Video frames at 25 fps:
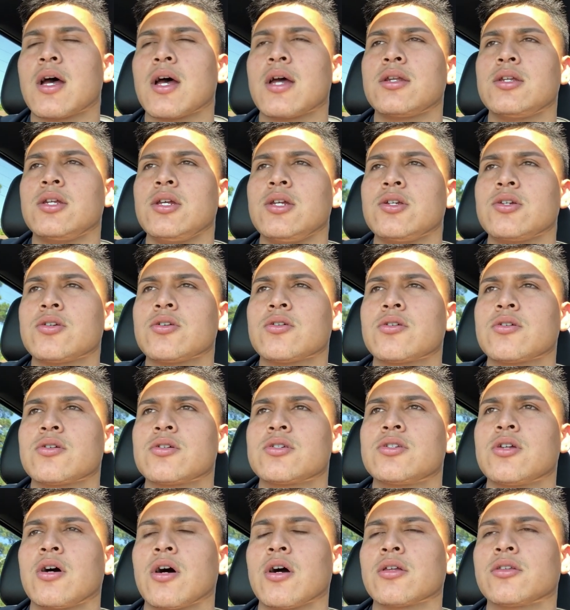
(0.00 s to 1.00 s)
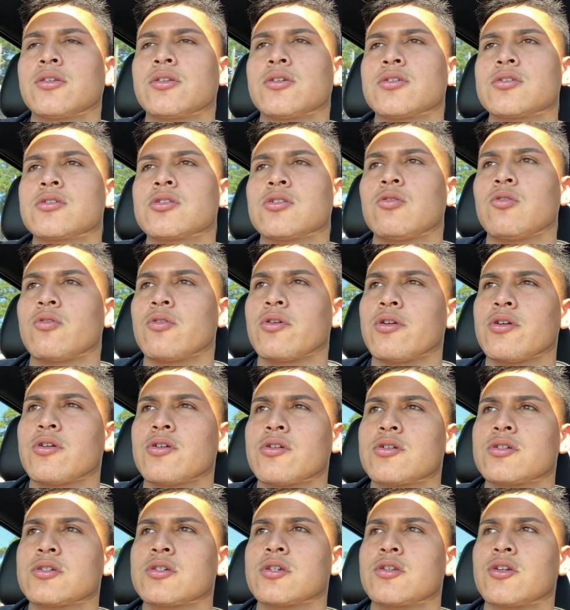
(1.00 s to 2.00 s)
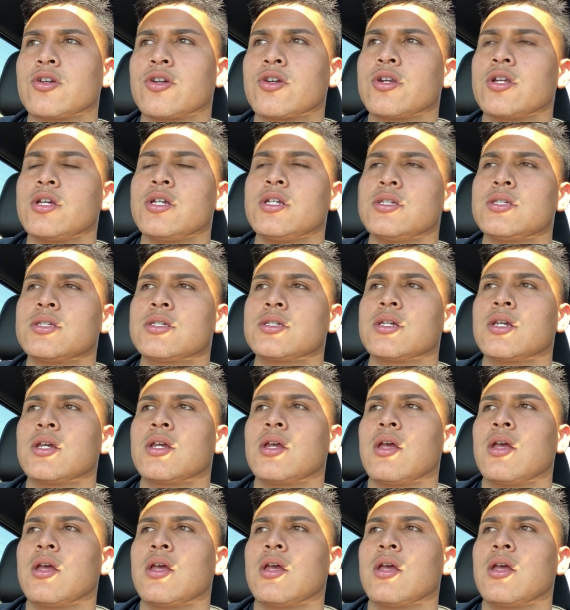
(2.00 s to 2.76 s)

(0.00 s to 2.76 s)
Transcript: teachers, doctors, lawyers, attorneys,